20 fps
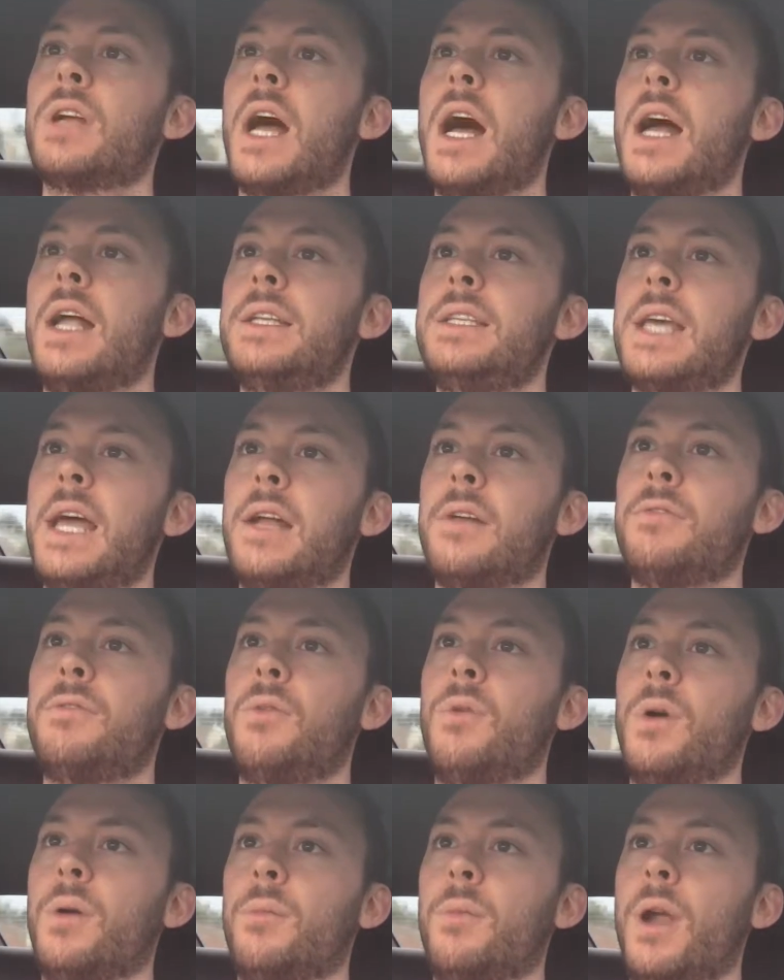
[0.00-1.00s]
contact
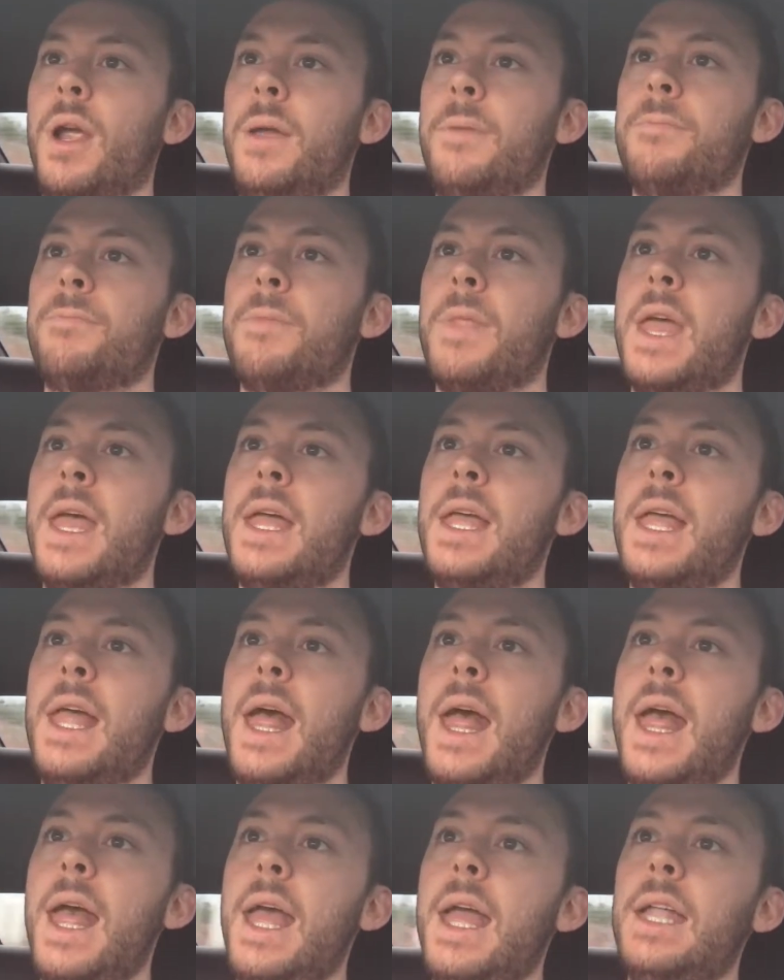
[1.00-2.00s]
form, right?
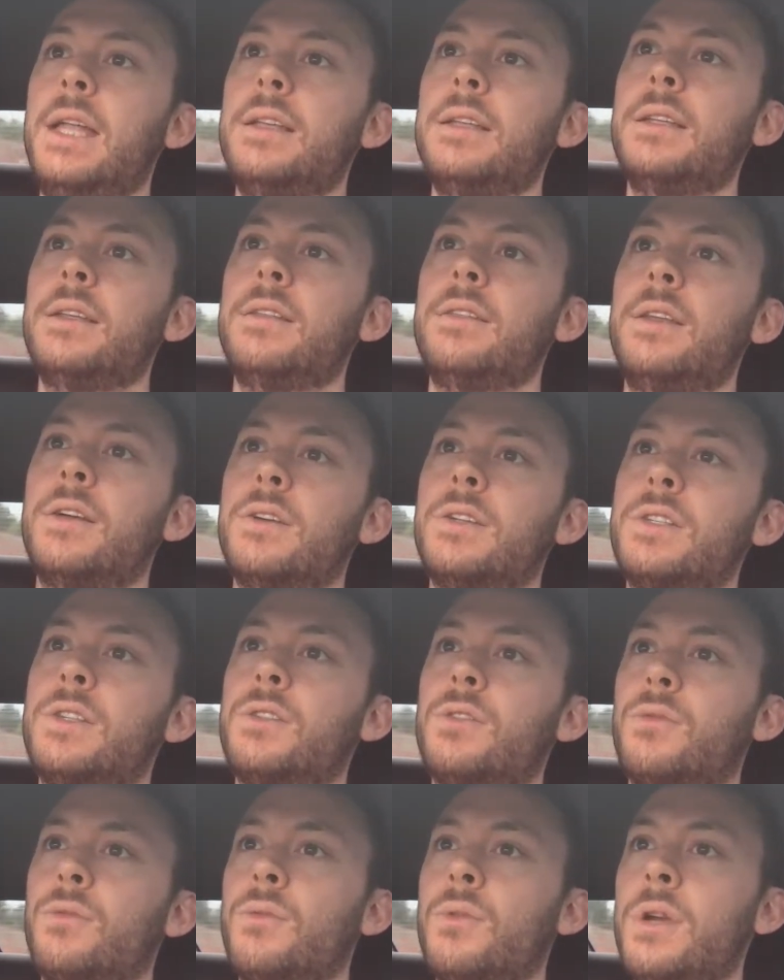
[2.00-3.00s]
And there's
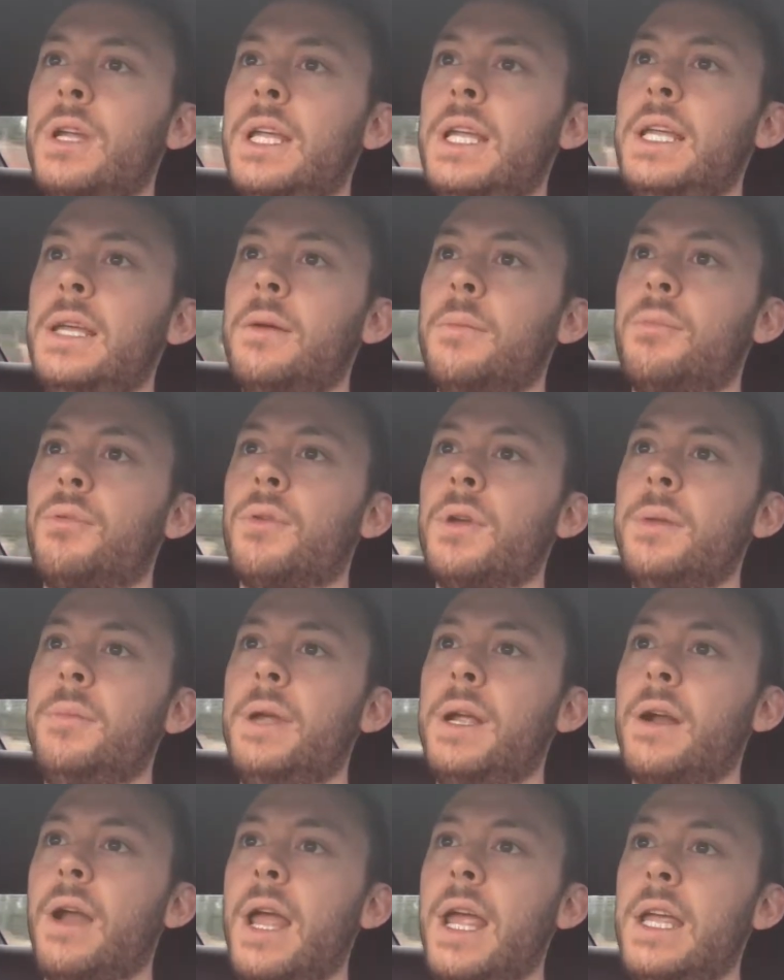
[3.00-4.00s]
3
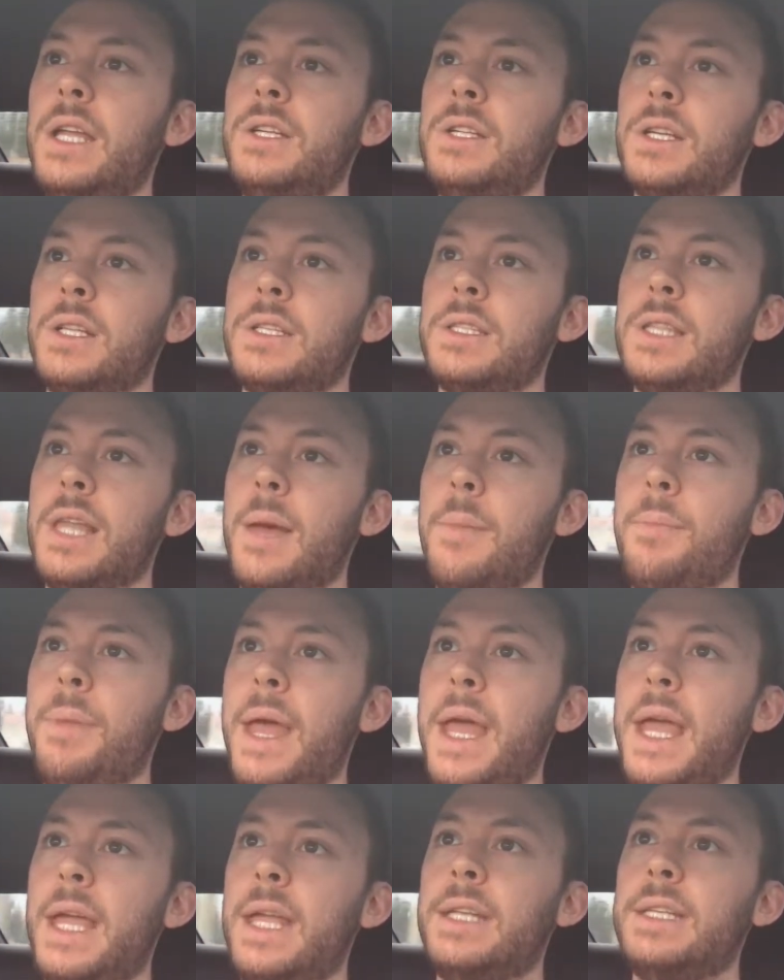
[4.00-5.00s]
premier agents that
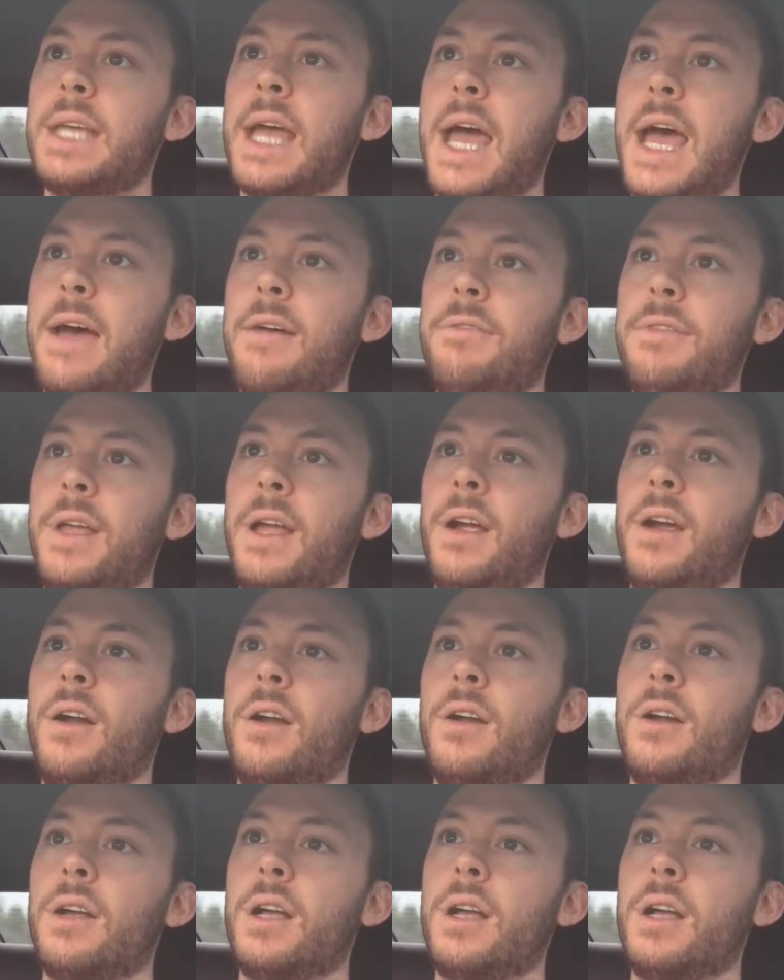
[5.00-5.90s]
paid to have their